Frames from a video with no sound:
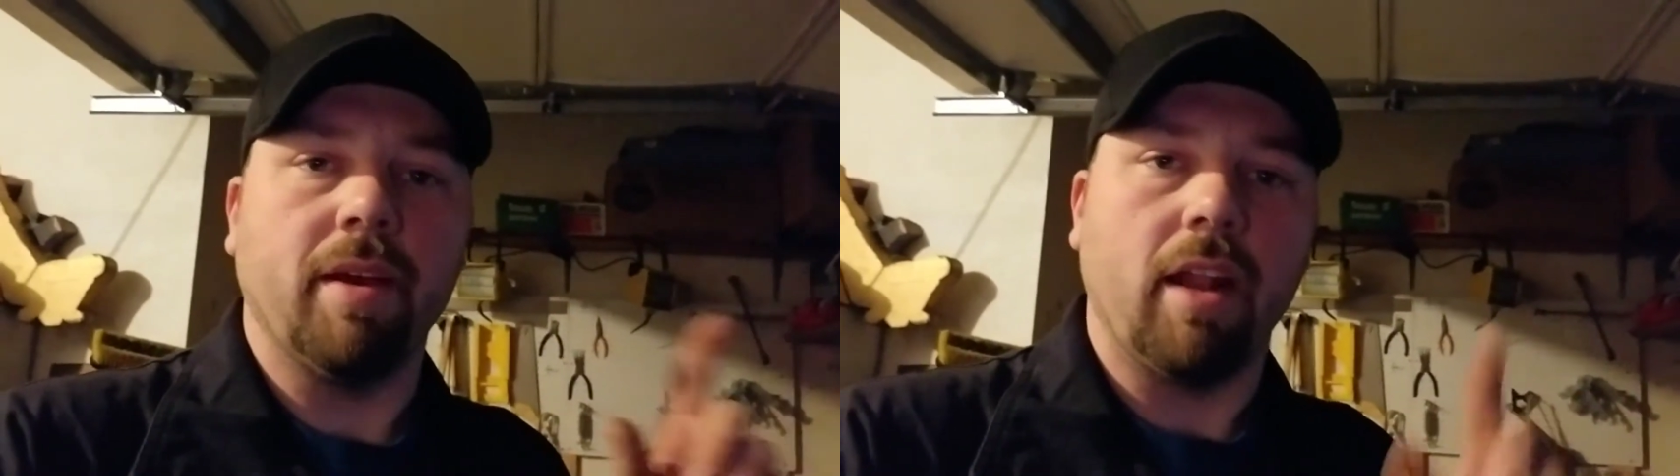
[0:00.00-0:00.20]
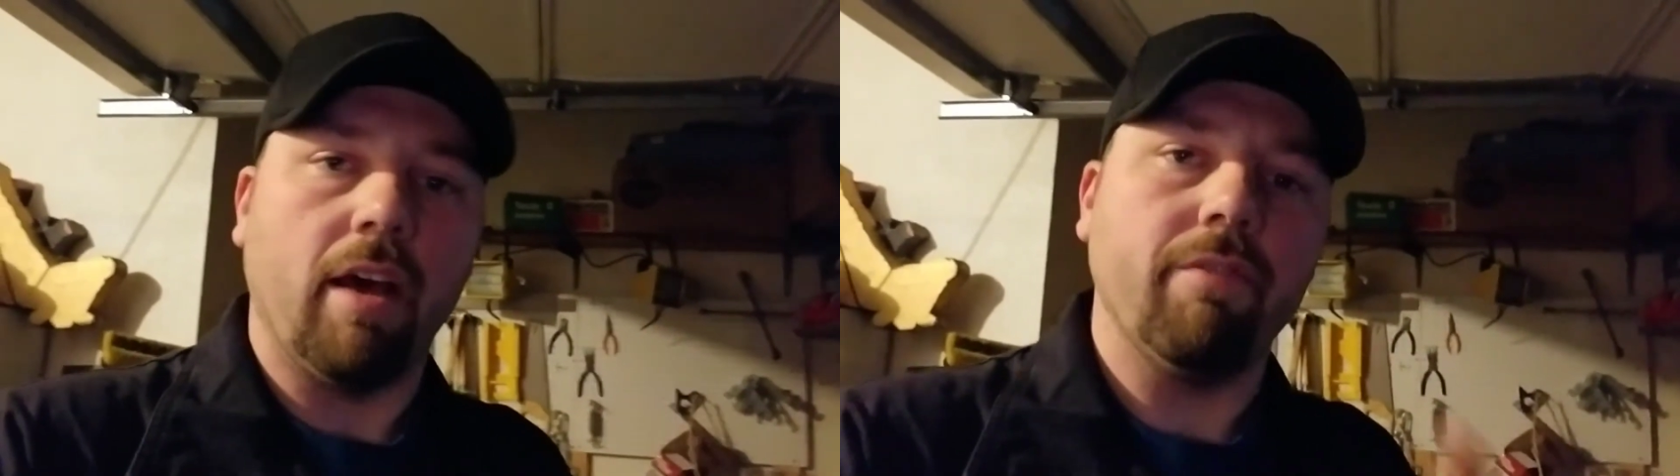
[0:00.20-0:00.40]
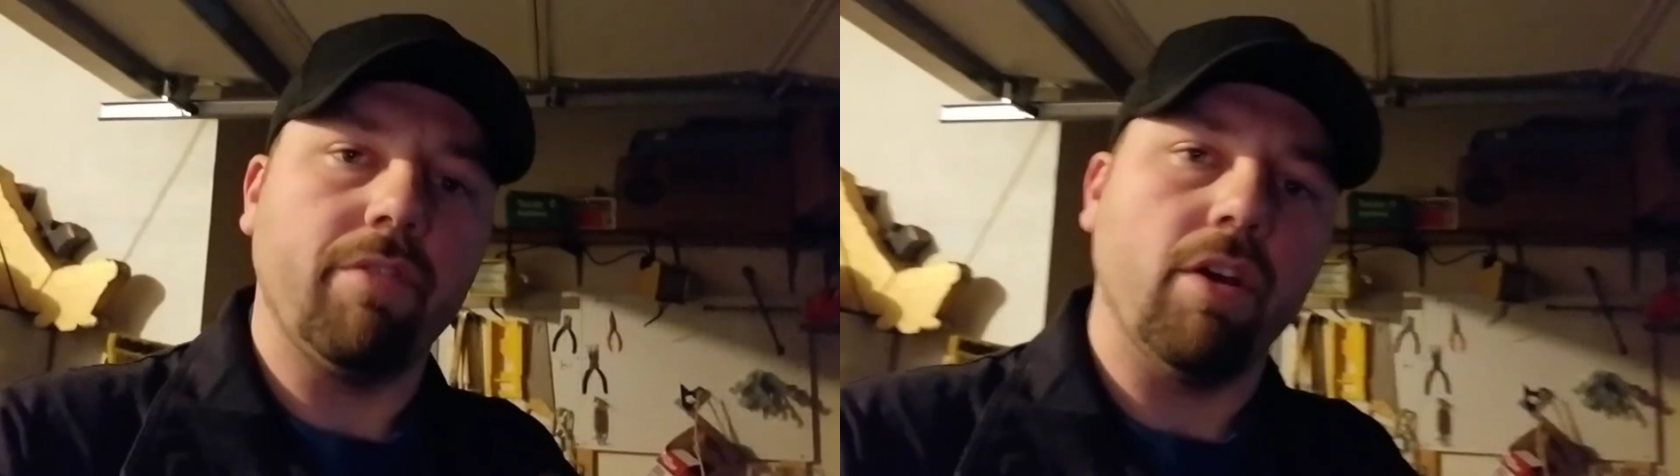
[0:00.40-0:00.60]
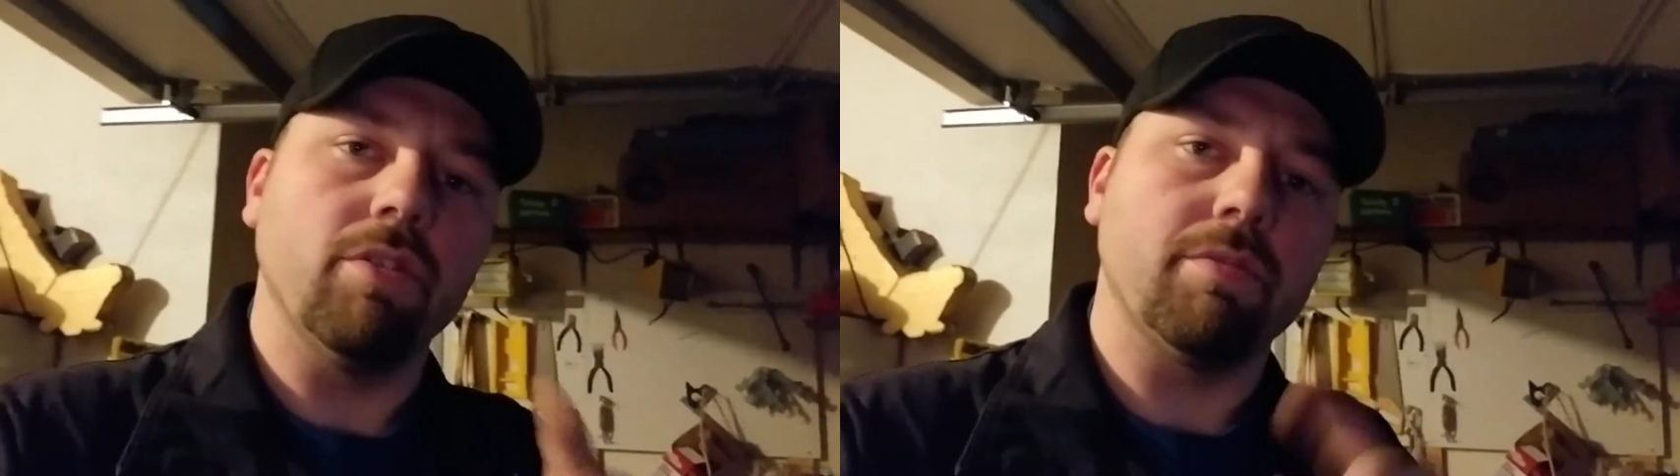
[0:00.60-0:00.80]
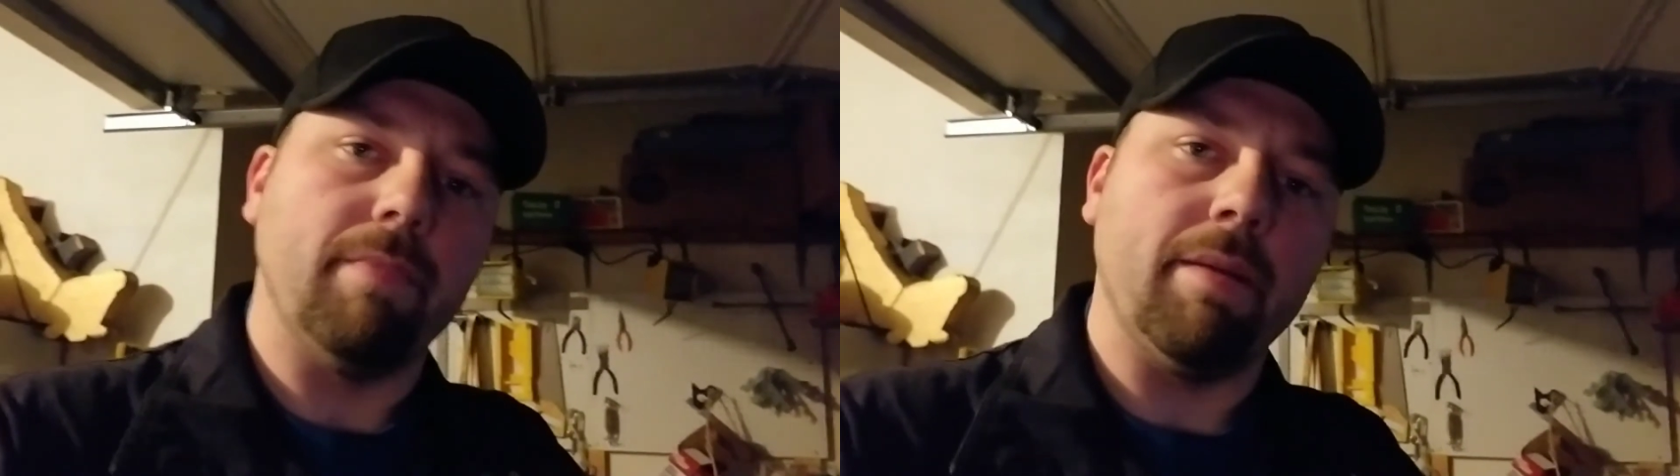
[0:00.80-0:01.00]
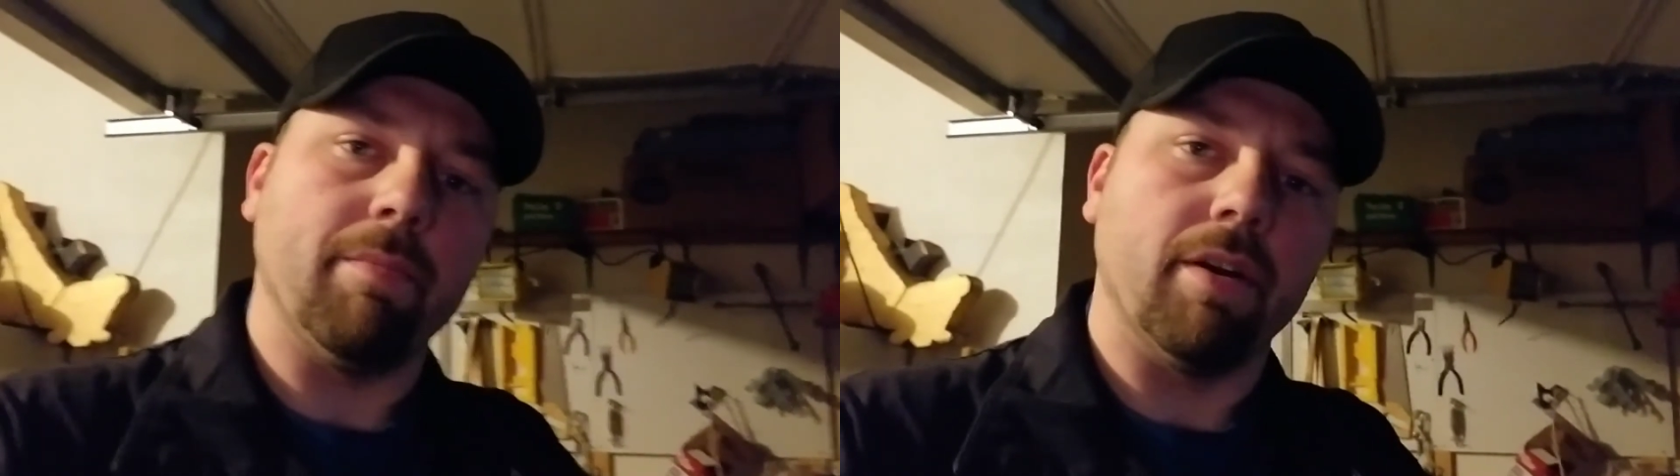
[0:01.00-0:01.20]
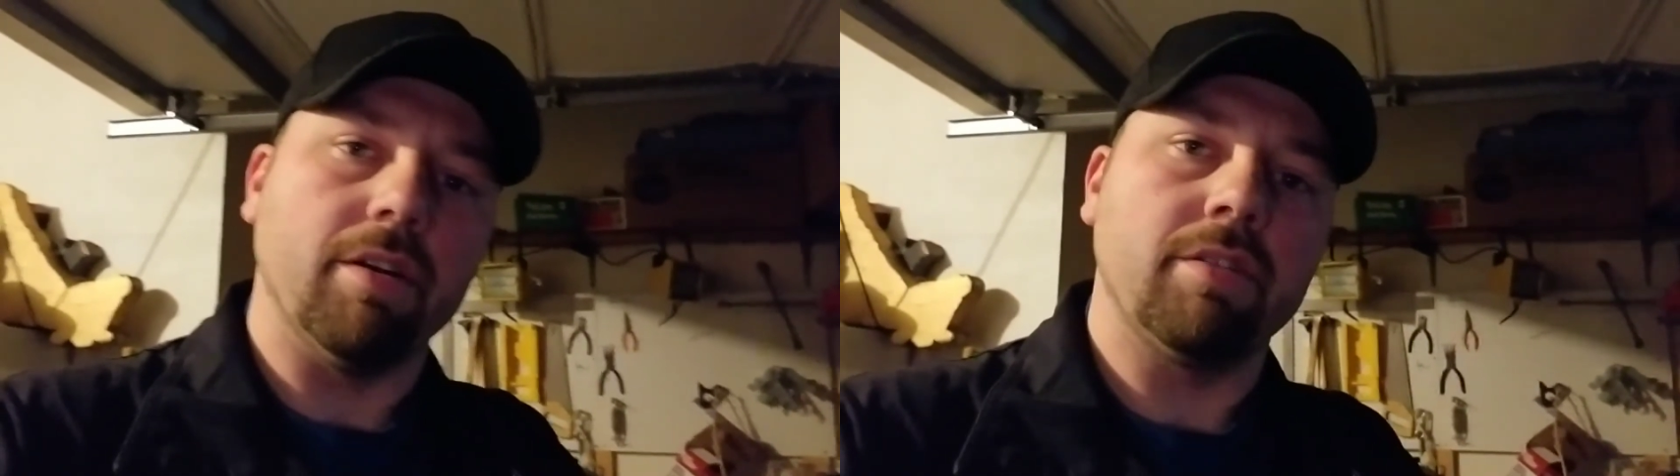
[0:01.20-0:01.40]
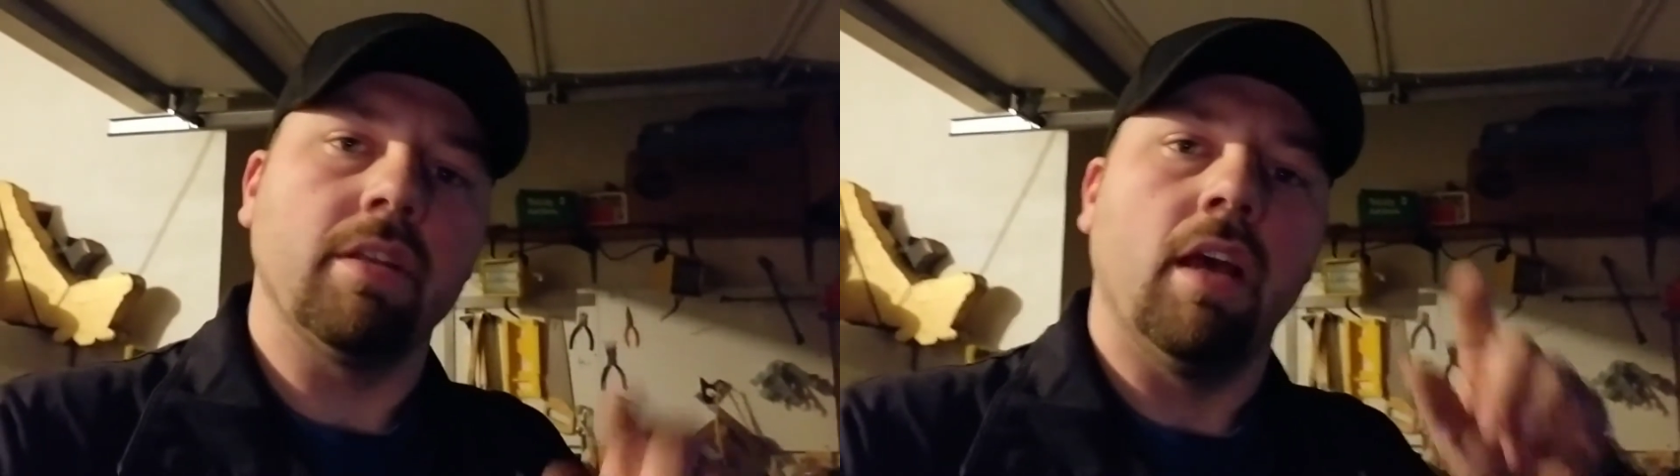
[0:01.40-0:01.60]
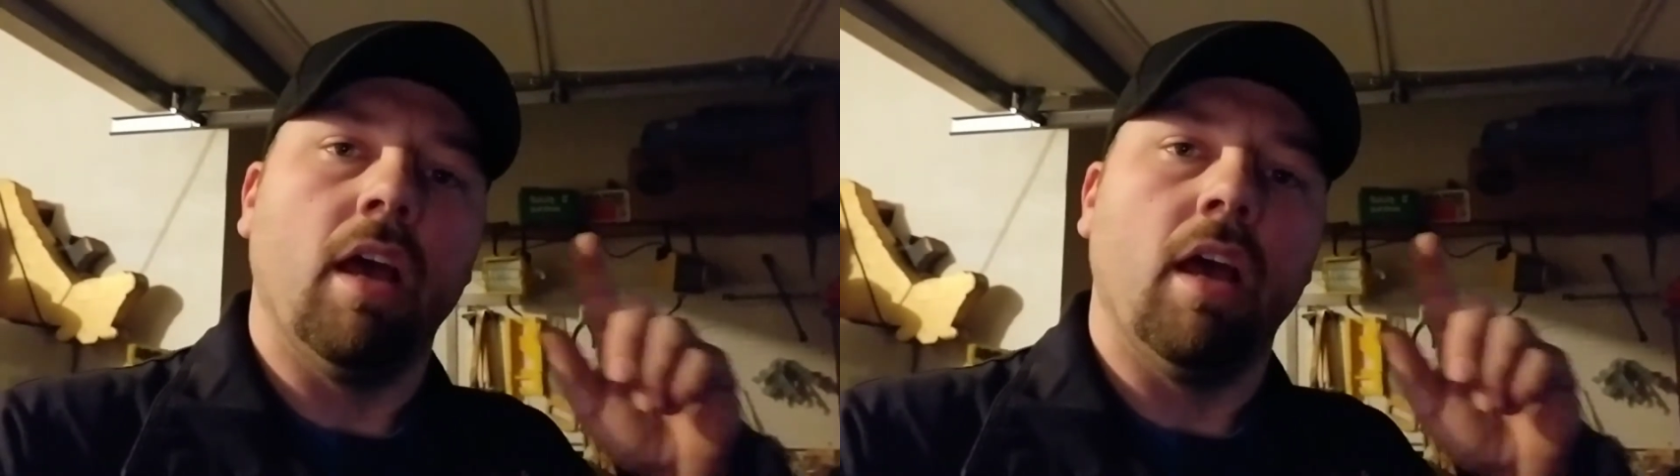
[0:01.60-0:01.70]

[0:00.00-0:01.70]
but of those members,